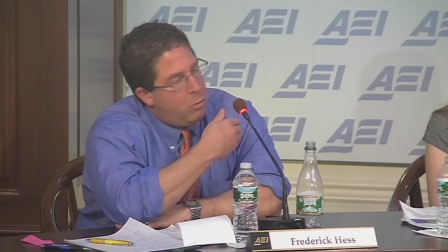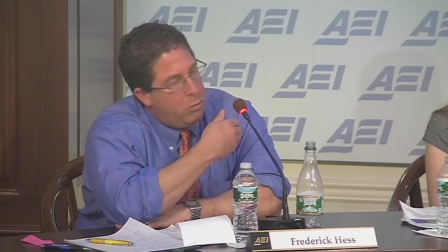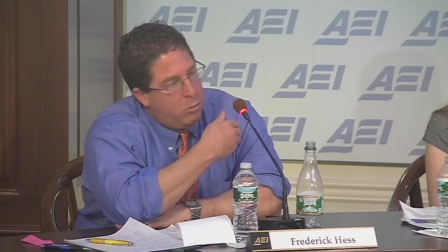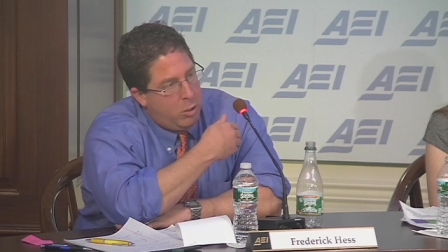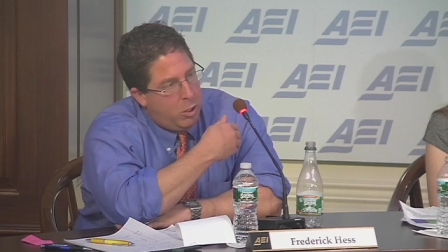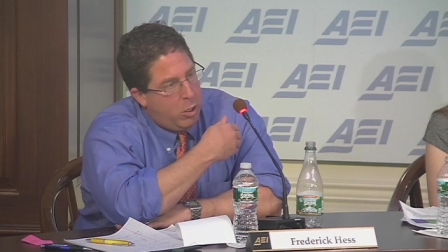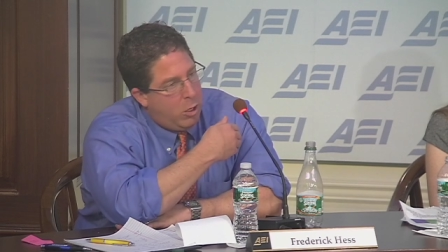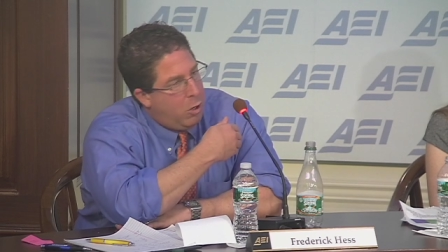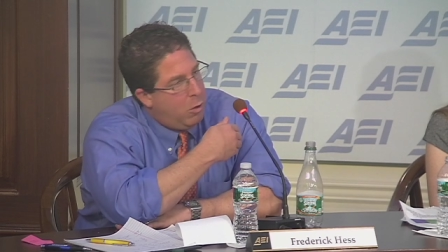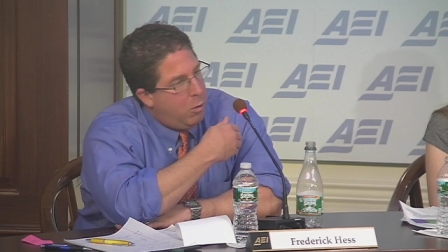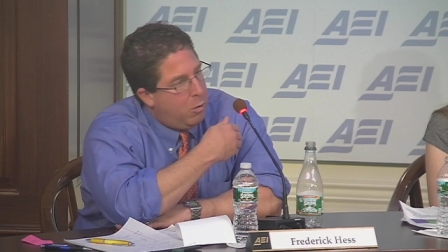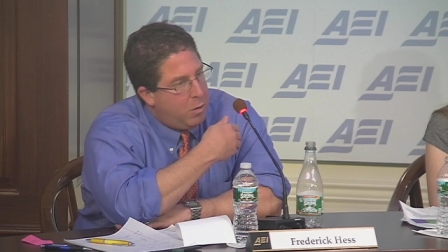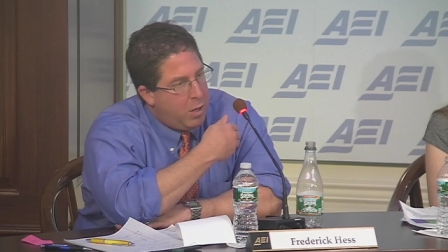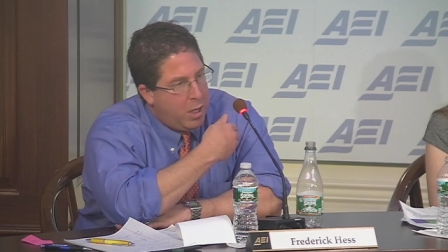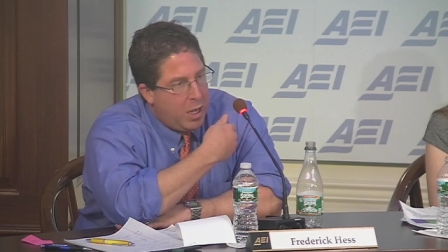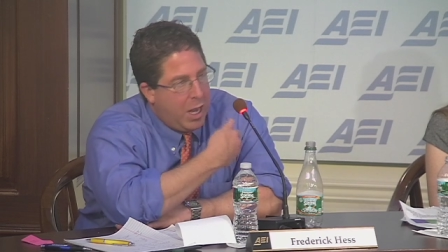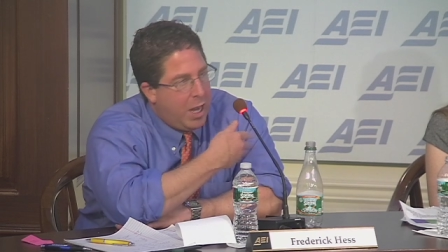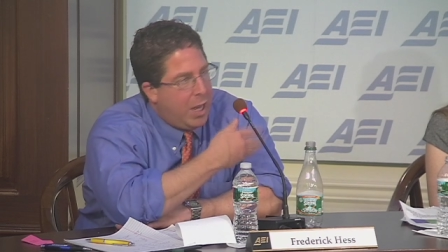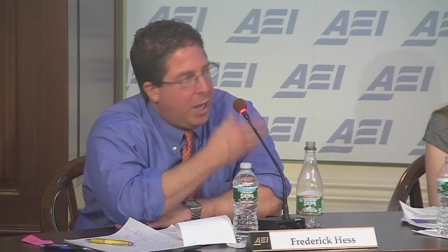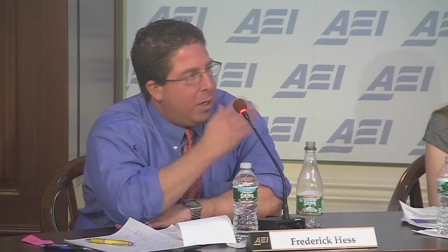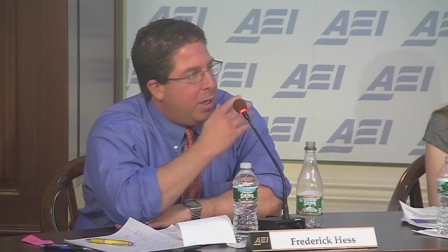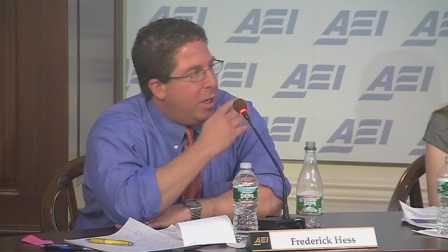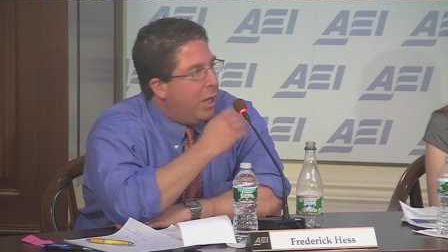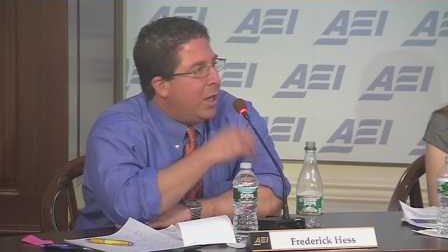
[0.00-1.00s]
you know, that
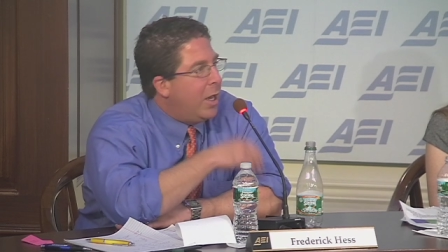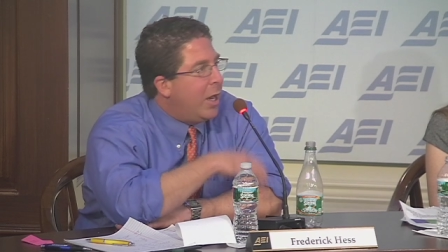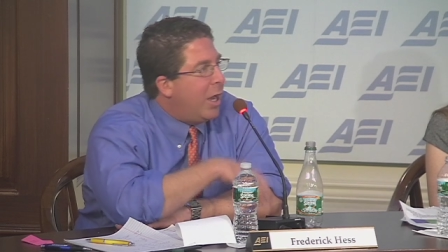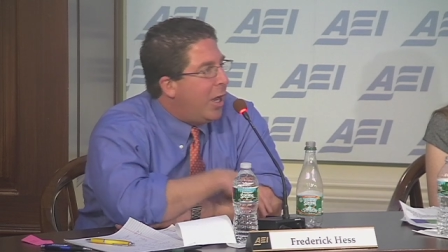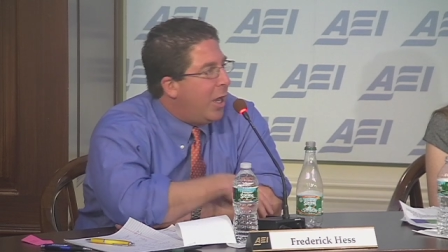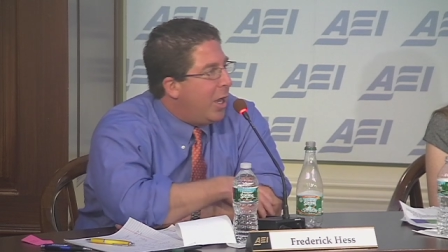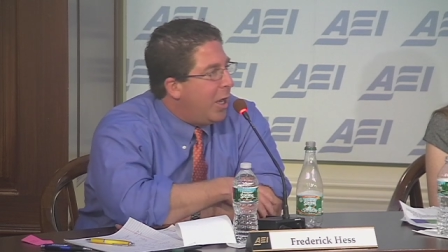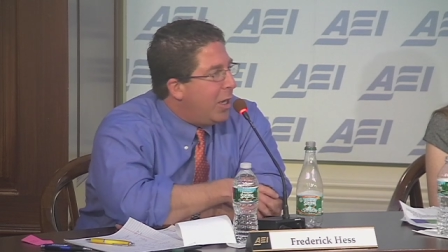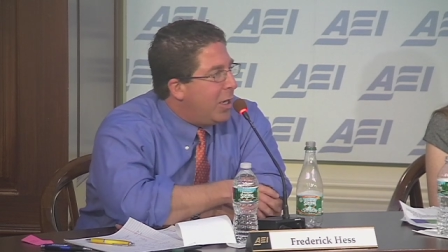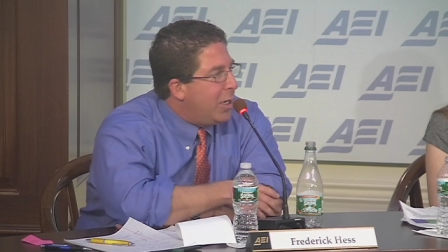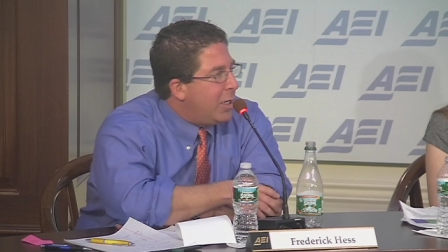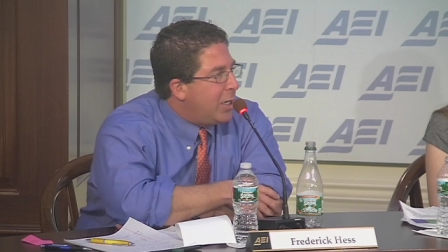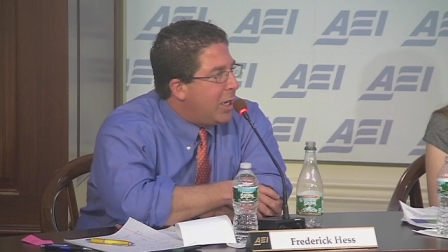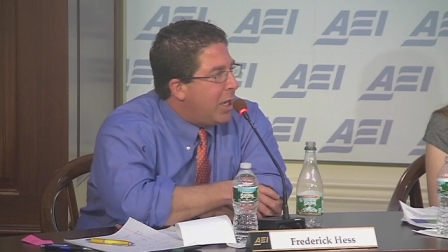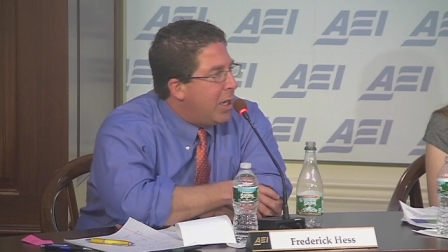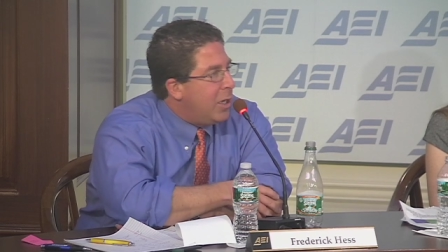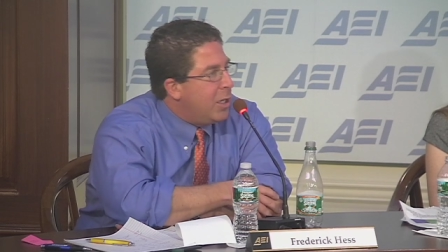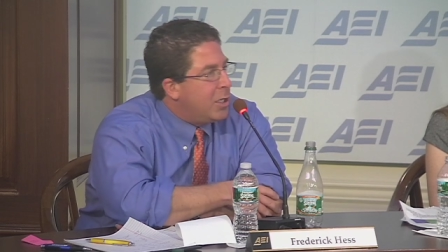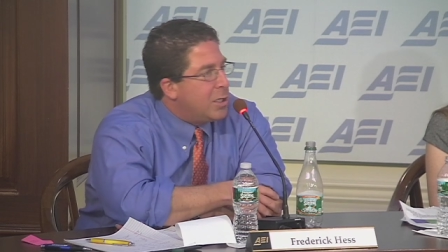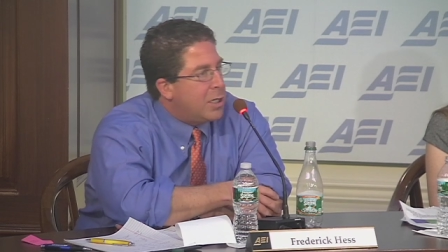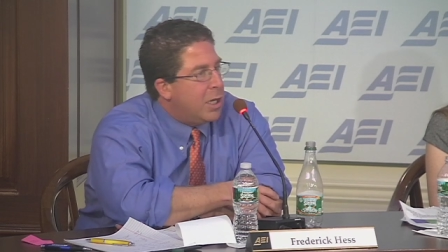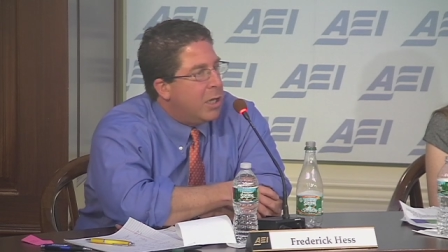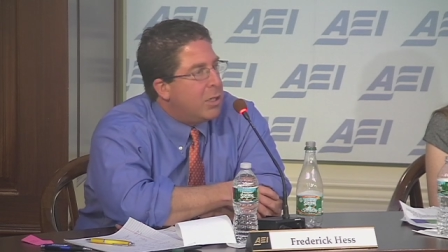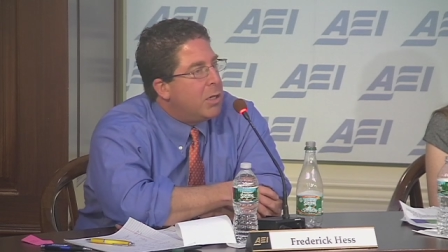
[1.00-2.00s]
Andy and I tend
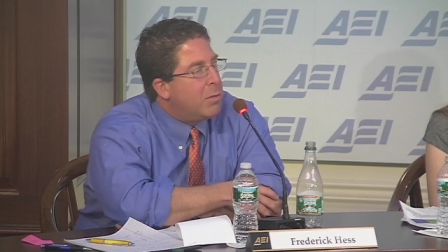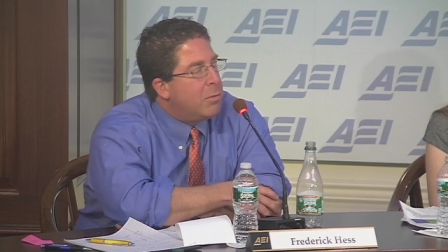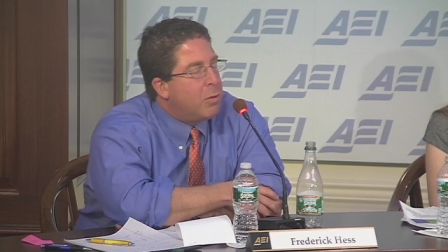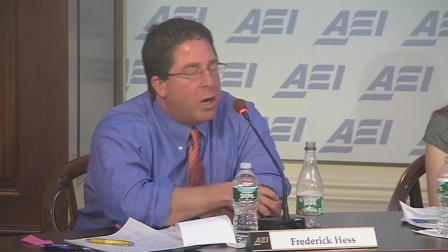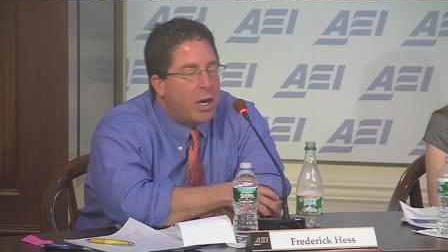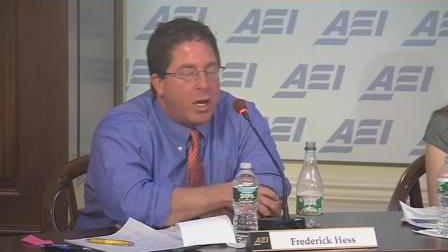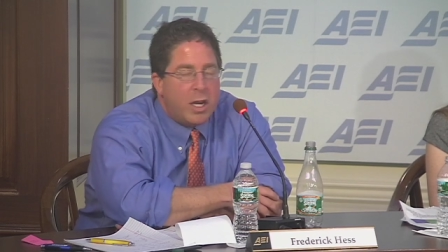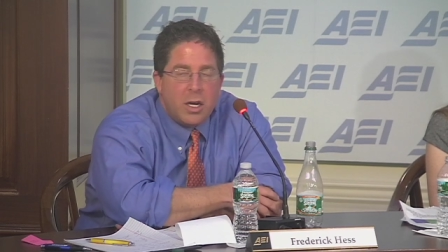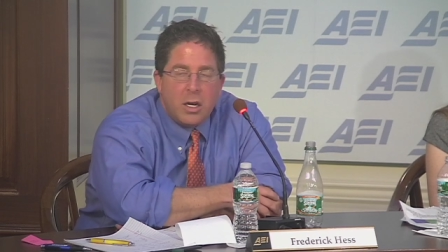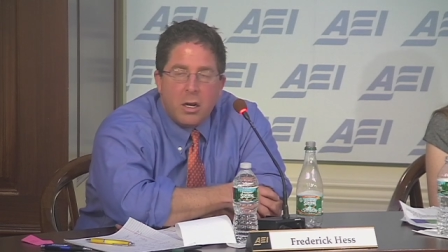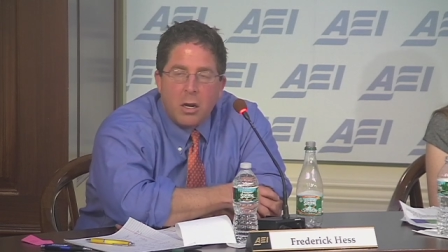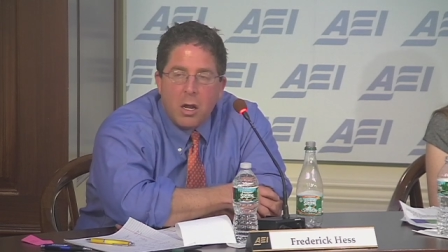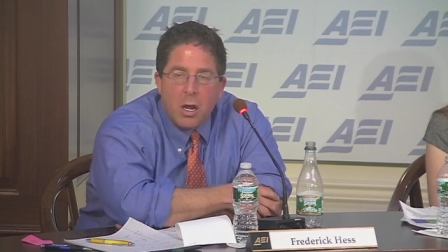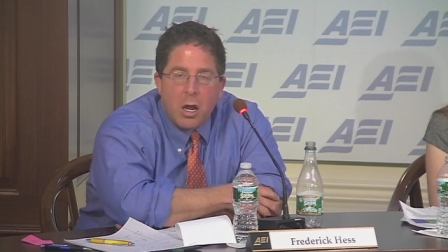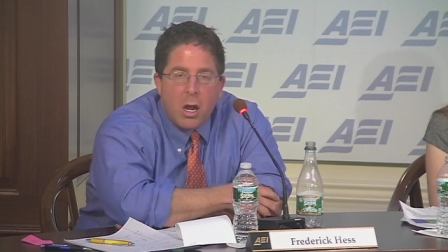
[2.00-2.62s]
to celebrate